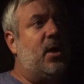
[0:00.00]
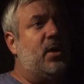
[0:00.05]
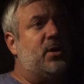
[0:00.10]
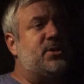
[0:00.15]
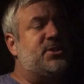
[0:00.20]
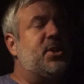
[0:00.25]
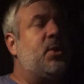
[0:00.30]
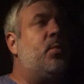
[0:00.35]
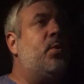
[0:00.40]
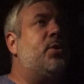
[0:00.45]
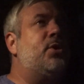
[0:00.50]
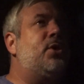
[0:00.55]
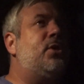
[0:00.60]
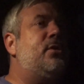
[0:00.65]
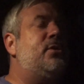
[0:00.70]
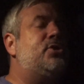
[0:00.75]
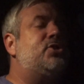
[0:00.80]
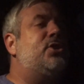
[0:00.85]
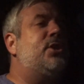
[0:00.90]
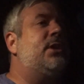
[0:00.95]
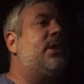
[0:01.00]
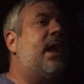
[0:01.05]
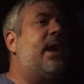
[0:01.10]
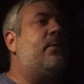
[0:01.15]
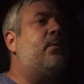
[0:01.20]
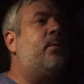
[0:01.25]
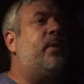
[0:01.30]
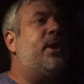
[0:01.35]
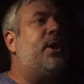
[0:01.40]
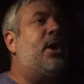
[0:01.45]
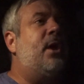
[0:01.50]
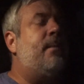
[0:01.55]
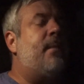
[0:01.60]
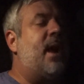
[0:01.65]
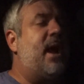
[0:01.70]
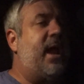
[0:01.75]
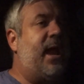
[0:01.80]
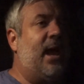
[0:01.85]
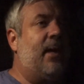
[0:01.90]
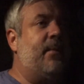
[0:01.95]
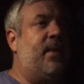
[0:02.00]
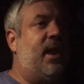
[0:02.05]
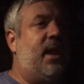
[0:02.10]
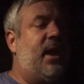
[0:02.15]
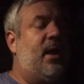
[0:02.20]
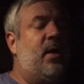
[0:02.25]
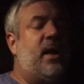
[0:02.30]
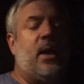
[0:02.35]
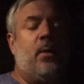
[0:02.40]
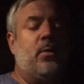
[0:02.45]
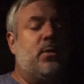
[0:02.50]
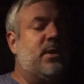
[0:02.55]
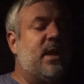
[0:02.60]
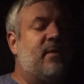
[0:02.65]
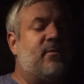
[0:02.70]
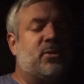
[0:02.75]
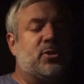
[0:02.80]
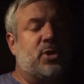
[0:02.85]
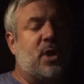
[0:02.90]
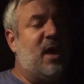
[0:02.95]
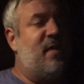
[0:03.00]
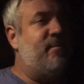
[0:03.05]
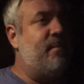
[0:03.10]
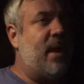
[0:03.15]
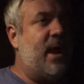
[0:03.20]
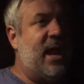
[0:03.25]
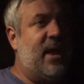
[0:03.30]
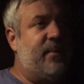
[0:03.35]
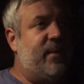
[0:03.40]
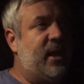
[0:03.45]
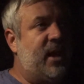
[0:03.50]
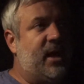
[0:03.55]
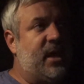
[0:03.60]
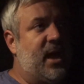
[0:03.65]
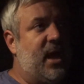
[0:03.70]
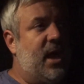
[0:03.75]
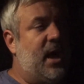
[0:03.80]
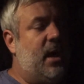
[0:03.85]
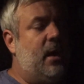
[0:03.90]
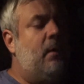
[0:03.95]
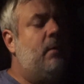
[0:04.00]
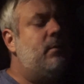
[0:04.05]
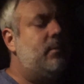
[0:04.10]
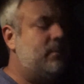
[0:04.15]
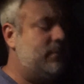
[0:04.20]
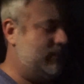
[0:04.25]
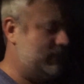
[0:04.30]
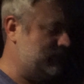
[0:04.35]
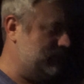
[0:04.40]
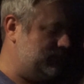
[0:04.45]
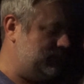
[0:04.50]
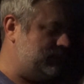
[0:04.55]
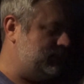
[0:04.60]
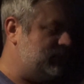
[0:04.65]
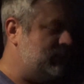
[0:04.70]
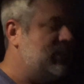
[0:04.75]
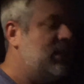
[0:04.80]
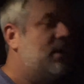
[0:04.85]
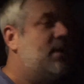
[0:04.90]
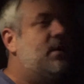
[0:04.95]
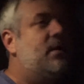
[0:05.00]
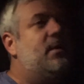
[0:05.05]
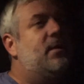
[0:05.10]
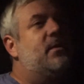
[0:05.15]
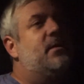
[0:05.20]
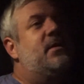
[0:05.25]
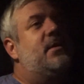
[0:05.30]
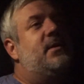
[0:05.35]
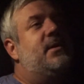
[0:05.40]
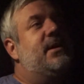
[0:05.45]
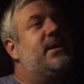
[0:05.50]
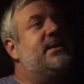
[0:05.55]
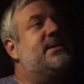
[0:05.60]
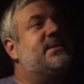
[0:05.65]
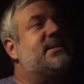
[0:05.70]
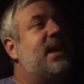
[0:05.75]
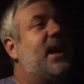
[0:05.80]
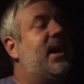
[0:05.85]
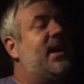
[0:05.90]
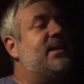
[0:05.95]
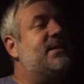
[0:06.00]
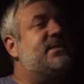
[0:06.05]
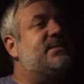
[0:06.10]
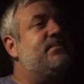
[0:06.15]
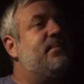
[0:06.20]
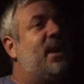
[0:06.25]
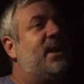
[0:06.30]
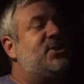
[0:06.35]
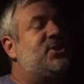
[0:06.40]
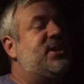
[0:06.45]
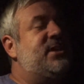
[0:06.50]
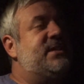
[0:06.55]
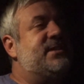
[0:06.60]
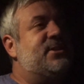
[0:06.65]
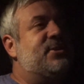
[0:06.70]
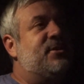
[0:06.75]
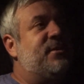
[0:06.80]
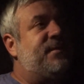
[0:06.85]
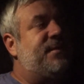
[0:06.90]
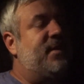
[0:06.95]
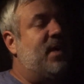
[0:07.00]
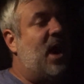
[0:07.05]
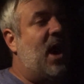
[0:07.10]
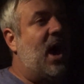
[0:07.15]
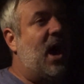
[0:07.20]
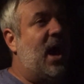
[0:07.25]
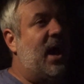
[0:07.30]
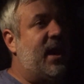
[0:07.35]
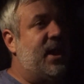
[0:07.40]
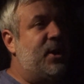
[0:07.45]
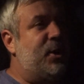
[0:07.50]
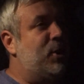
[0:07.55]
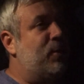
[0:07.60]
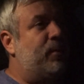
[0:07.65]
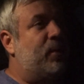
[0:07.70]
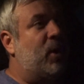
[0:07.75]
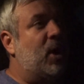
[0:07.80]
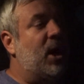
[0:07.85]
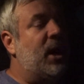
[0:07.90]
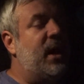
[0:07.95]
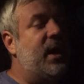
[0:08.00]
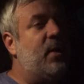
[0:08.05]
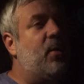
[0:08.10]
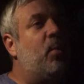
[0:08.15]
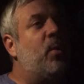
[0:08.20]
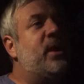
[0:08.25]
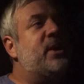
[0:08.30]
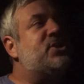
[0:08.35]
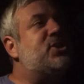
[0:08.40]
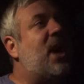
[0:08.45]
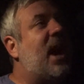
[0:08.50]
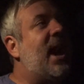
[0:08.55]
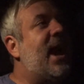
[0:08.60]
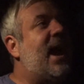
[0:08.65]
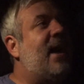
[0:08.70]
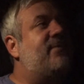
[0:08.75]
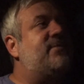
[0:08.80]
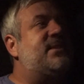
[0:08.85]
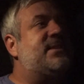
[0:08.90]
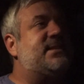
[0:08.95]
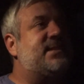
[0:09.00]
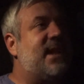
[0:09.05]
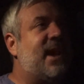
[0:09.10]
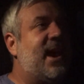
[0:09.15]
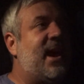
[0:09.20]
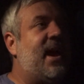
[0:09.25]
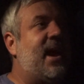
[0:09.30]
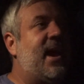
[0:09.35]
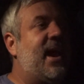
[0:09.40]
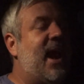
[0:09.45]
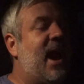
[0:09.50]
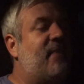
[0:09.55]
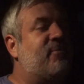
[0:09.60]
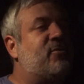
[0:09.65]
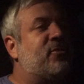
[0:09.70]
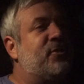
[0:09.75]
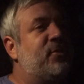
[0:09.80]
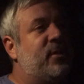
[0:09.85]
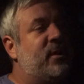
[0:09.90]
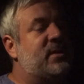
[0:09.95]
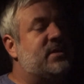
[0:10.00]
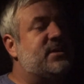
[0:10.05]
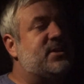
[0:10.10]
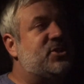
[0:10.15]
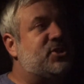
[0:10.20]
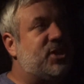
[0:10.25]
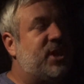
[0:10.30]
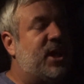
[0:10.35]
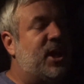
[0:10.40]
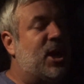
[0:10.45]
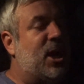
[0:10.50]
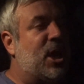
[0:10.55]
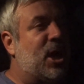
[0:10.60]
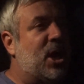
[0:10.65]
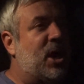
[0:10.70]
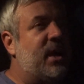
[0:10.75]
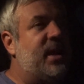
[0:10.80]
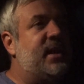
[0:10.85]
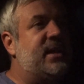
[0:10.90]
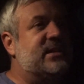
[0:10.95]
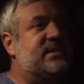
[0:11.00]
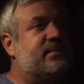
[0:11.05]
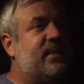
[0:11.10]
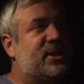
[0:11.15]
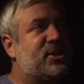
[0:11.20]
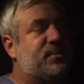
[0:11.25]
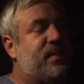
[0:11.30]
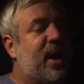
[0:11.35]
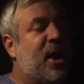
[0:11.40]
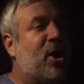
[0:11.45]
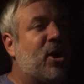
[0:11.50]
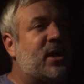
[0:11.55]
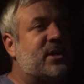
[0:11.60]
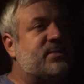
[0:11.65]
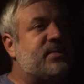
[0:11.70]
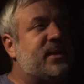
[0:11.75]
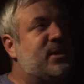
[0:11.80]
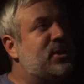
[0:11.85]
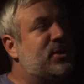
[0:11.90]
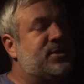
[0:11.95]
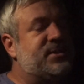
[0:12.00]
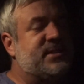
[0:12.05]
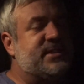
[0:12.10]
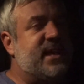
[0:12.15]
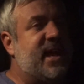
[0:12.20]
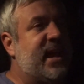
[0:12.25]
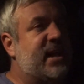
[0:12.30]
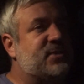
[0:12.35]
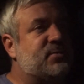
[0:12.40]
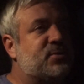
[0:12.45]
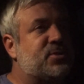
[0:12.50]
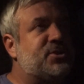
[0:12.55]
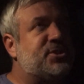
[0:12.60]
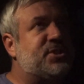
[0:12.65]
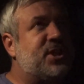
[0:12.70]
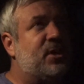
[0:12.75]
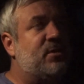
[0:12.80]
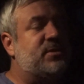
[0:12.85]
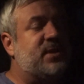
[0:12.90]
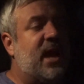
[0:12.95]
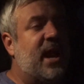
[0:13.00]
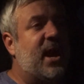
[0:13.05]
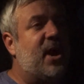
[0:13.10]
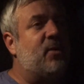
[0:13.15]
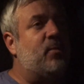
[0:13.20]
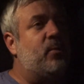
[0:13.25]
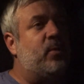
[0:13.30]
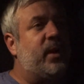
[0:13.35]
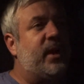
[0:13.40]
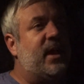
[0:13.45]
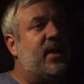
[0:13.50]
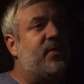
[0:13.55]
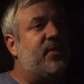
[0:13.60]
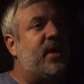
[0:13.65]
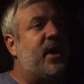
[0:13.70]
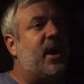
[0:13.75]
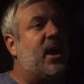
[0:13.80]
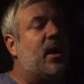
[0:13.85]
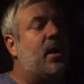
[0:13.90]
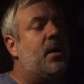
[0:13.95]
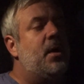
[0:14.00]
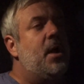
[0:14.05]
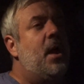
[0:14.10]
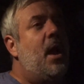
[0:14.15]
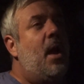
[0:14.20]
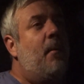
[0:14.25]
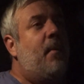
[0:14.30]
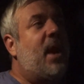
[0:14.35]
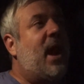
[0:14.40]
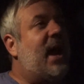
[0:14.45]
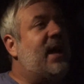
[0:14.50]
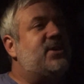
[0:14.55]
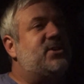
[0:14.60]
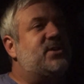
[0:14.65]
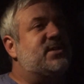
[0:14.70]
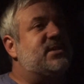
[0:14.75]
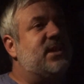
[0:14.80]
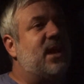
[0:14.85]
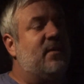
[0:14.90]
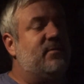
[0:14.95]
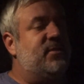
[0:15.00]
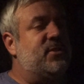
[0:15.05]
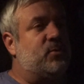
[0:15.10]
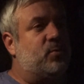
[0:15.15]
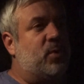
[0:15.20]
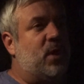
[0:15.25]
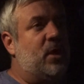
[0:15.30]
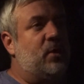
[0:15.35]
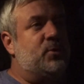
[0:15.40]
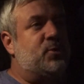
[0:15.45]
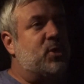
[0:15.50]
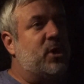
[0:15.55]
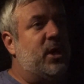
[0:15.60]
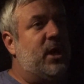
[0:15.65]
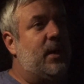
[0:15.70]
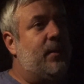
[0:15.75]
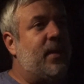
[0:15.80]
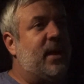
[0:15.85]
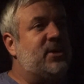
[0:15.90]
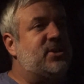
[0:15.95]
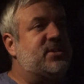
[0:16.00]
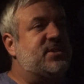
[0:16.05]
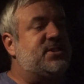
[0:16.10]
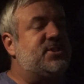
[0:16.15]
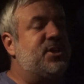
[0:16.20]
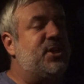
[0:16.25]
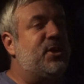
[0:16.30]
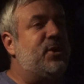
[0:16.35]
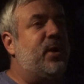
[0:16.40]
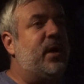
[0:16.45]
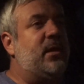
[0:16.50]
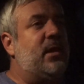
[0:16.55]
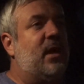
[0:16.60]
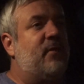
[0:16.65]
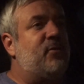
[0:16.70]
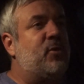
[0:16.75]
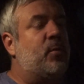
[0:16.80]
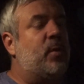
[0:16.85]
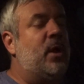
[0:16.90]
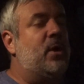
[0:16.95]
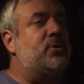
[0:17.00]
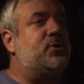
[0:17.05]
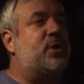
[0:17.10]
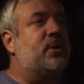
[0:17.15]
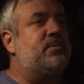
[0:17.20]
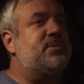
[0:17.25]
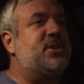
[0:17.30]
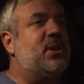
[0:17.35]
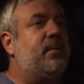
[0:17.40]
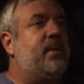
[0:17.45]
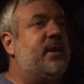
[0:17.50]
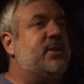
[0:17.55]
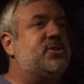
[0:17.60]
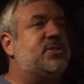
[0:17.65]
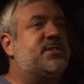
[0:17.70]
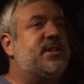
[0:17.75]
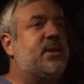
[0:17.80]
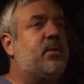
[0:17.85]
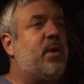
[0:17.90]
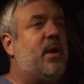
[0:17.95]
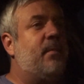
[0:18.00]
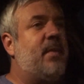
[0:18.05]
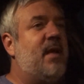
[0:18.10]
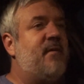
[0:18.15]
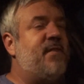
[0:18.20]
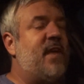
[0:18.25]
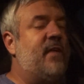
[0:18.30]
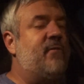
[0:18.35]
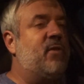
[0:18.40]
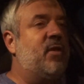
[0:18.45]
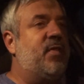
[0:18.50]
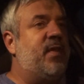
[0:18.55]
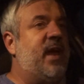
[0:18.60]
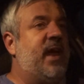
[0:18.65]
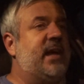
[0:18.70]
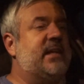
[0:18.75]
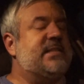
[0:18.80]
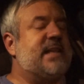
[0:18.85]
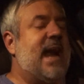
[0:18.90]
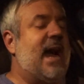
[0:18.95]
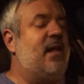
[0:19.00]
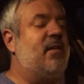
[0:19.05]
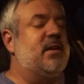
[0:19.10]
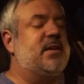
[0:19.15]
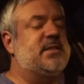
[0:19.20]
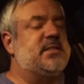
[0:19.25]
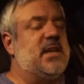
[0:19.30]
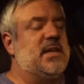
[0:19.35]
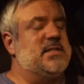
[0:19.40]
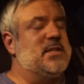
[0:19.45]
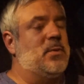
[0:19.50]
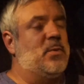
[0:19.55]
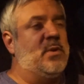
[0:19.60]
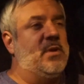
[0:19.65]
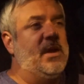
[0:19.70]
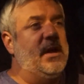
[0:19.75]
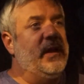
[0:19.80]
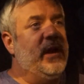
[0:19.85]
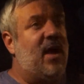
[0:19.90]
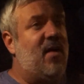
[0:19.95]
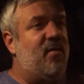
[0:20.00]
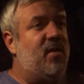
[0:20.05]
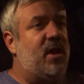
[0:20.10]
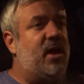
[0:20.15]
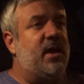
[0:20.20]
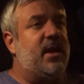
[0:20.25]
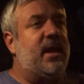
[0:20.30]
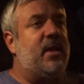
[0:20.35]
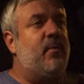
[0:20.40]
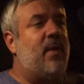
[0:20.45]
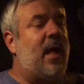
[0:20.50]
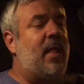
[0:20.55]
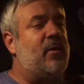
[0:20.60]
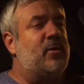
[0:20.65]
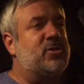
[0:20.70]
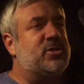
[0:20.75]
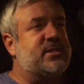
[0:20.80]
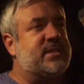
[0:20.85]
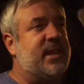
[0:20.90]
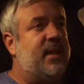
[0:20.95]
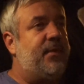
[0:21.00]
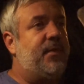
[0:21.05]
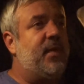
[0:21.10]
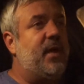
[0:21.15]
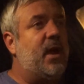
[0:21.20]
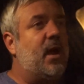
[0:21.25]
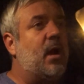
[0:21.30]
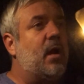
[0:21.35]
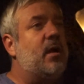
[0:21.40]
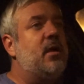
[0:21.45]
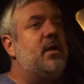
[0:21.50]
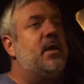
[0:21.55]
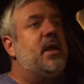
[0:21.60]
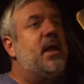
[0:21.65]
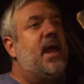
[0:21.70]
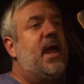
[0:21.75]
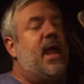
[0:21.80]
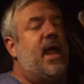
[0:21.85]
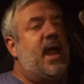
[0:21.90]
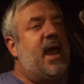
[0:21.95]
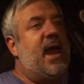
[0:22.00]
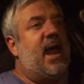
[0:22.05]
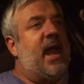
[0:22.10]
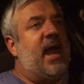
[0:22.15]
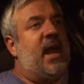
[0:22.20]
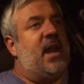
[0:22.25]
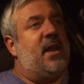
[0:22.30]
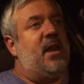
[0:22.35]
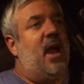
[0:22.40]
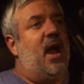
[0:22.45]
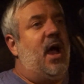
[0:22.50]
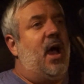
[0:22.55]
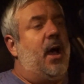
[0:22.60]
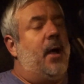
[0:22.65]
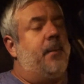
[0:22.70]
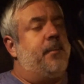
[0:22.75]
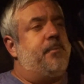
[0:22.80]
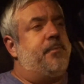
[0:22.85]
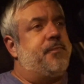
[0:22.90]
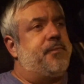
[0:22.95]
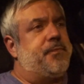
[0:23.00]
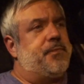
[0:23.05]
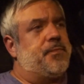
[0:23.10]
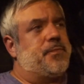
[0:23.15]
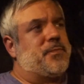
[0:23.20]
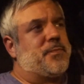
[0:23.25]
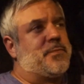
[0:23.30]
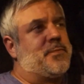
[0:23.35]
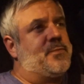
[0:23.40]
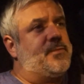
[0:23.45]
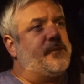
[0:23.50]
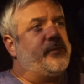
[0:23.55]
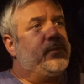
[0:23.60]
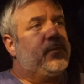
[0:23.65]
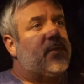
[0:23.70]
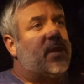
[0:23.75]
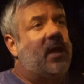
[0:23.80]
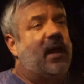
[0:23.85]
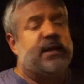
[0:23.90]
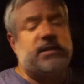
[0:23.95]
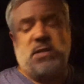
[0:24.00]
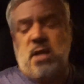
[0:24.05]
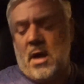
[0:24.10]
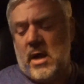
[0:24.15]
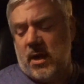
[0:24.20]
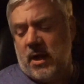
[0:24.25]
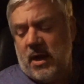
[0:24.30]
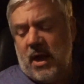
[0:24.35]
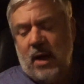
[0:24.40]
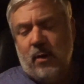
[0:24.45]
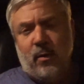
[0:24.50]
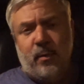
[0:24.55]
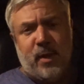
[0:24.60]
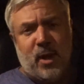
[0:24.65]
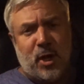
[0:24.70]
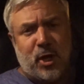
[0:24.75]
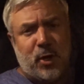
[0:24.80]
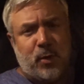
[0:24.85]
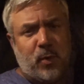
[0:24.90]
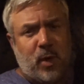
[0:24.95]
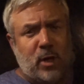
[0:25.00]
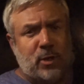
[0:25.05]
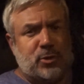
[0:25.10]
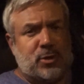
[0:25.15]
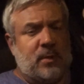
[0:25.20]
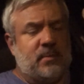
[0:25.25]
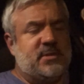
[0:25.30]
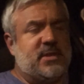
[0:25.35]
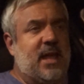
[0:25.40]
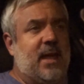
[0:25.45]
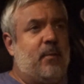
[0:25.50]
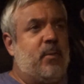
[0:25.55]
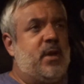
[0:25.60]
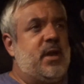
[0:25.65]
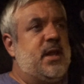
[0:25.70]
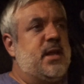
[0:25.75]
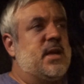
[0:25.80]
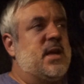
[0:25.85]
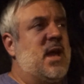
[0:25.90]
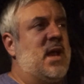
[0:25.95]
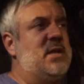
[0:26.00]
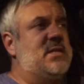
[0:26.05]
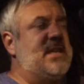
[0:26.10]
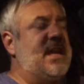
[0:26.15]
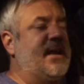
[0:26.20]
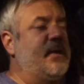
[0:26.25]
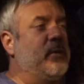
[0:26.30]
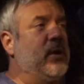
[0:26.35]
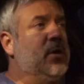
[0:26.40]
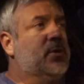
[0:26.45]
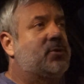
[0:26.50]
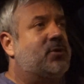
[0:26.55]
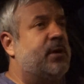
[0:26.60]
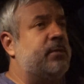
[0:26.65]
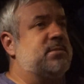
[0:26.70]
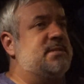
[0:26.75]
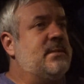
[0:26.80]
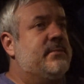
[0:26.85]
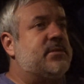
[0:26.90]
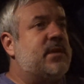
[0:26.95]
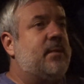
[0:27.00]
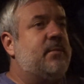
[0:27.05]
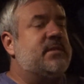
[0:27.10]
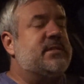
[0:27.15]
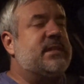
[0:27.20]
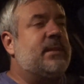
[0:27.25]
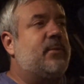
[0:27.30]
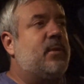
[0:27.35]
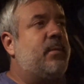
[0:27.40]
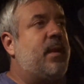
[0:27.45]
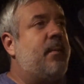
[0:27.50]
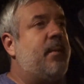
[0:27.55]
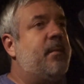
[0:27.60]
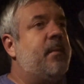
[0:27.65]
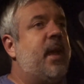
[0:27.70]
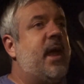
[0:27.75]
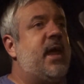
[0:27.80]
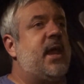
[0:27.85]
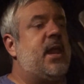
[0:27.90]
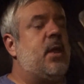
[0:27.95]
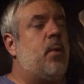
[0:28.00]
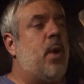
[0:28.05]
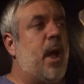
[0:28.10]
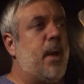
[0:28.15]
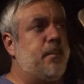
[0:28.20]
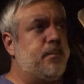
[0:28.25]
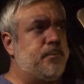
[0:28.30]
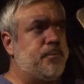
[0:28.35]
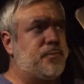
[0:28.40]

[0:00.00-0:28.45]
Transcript: so we'll usually like when we go to Miami, he will never drive Miami again. He said it's much easier to fly and Uber it, which I have to say after doing it this year, it is much better because we lose a day because we're so tired when we get there. But I just love the road trip. I just do. I love the road trip so much. It's like one of my favorite things. Alex doesn't really love it. He'd rather just get there. And like Tony and I would be a good road trip team. We need to kind of take a road trip sometime this summer maybe. But anyway,